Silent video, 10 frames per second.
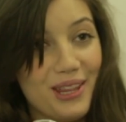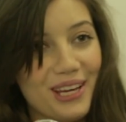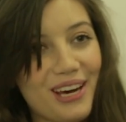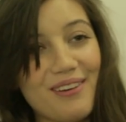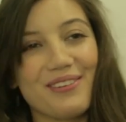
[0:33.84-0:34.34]
me the
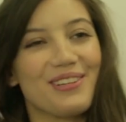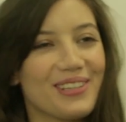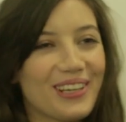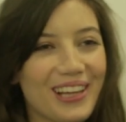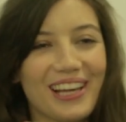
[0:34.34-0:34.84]
cover, so
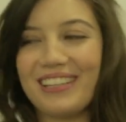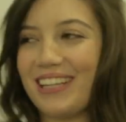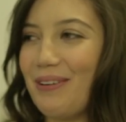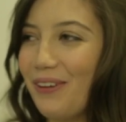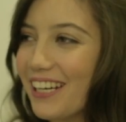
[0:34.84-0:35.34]
that,
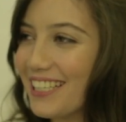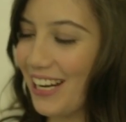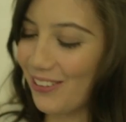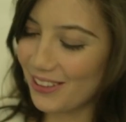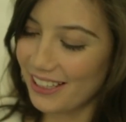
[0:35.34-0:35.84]
that worked
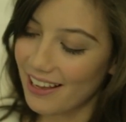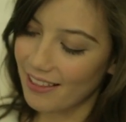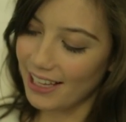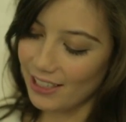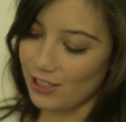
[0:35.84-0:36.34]
out.
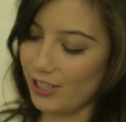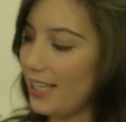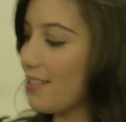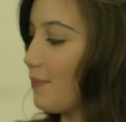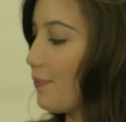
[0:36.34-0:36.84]
Thanks,
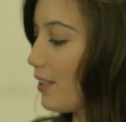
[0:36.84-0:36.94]
dress.